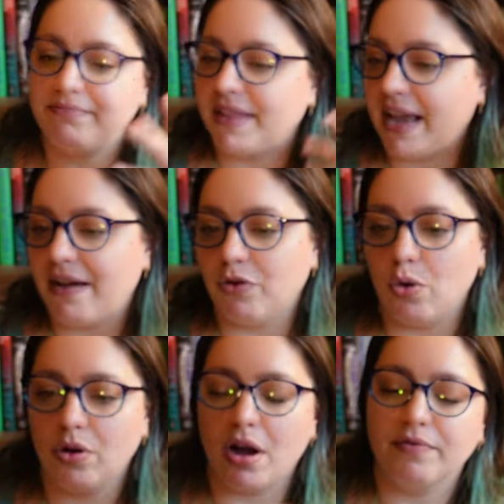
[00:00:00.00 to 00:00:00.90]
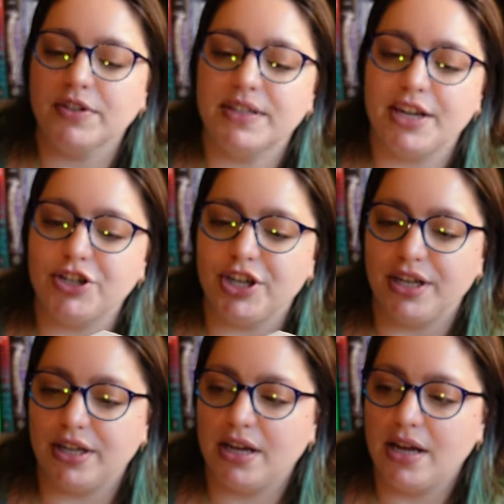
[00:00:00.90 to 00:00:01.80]
They have a whole
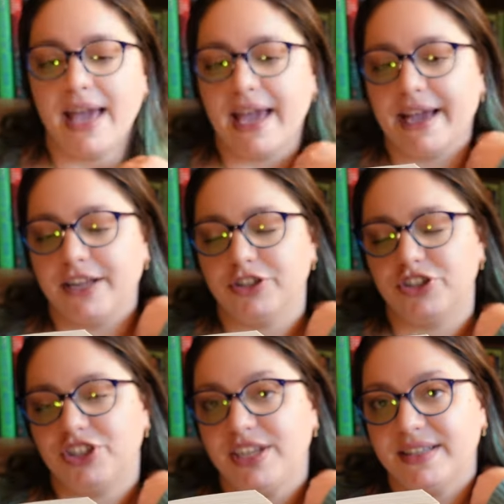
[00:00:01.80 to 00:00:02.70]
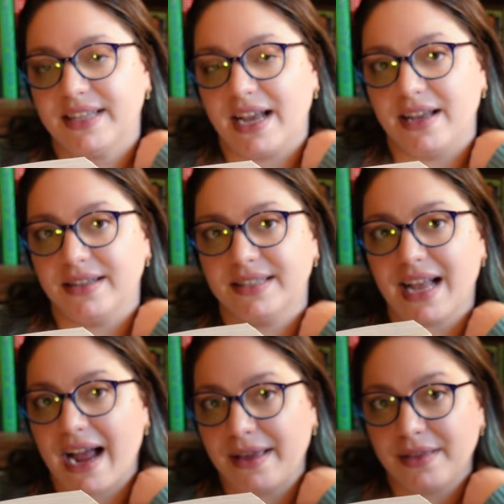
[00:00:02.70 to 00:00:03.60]
conversation. And she says,
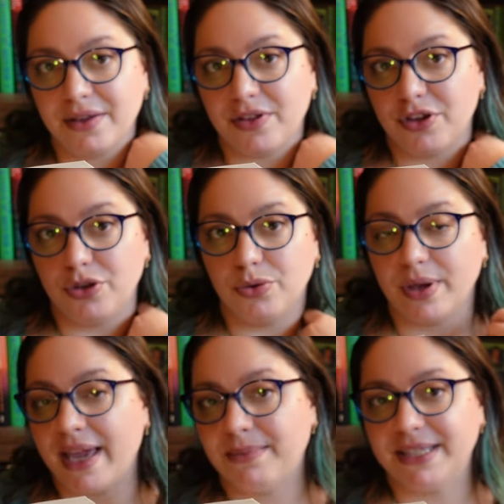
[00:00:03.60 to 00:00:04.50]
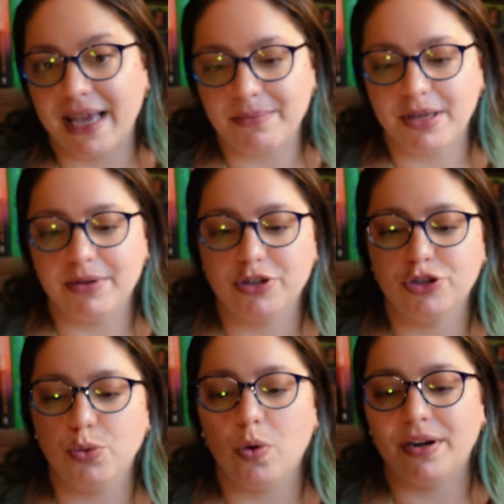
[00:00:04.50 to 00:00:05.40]
I think that you came to get me because
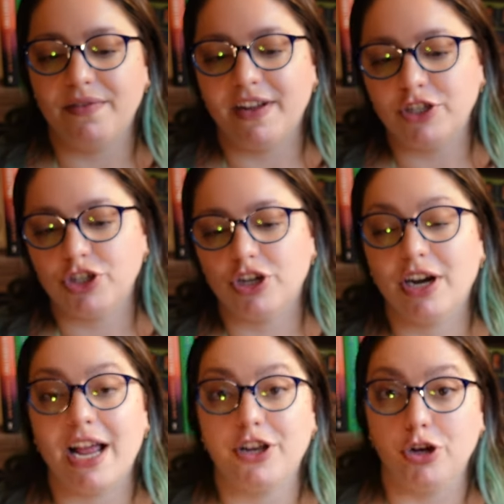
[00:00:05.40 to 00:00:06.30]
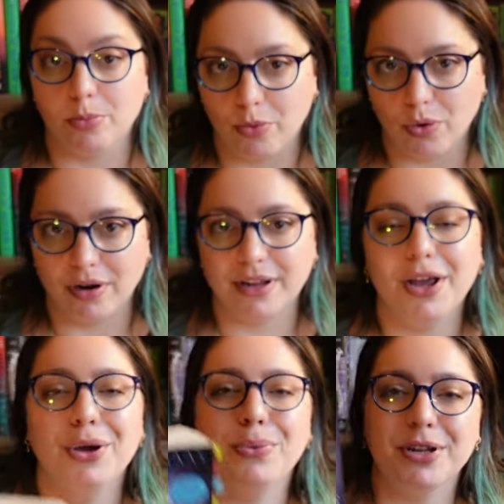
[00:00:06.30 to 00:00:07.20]
you want adventure and you're bored.
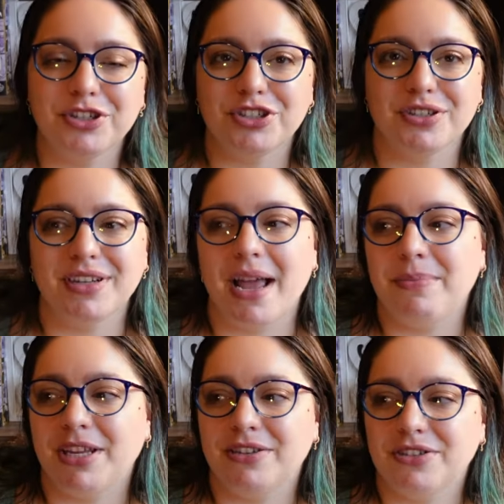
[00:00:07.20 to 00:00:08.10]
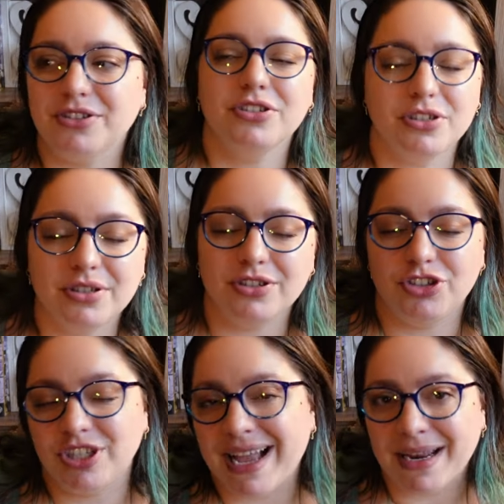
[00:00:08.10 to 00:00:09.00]
Which, I mean,
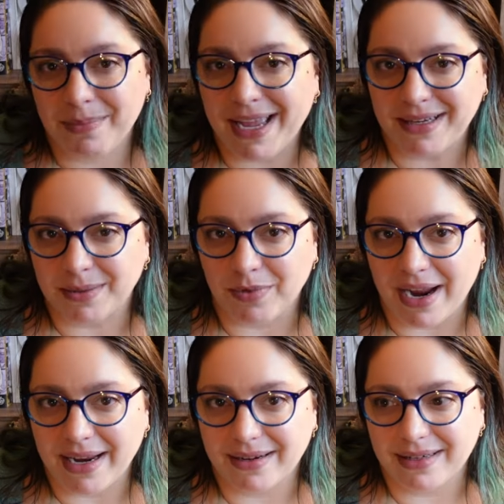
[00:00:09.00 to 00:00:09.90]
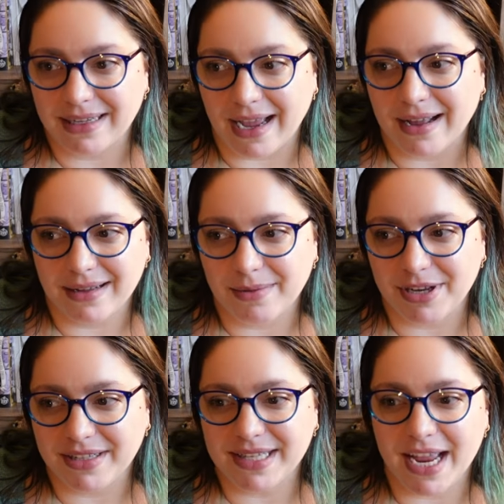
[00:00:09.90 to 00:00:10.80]
she kind of pegged him right. Yeah, I mean,
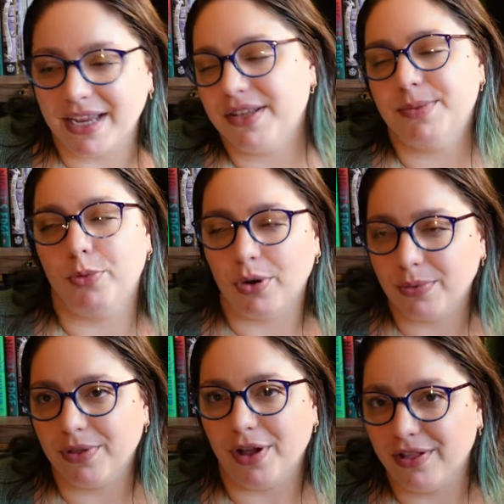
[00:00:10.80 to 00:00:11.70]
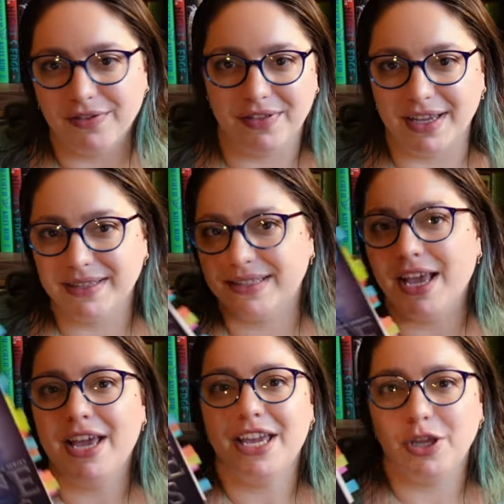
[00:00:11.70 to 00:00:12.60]
he's saying he's bored with all of this.
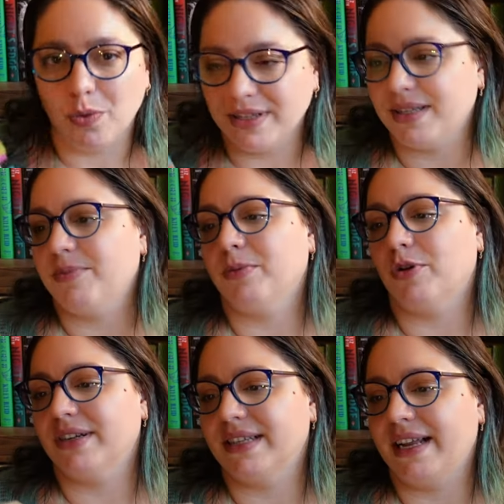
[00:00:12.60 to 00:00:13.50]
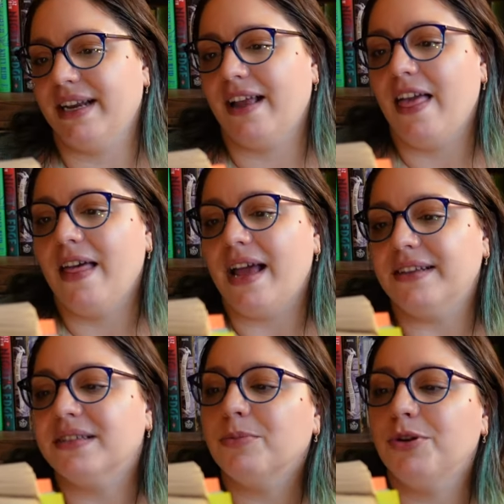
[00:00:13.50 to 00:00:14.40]
He wants something more exciting.
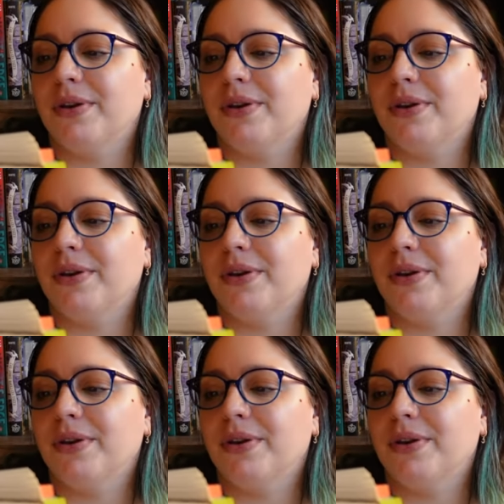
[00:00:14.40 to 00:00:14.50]
As someone who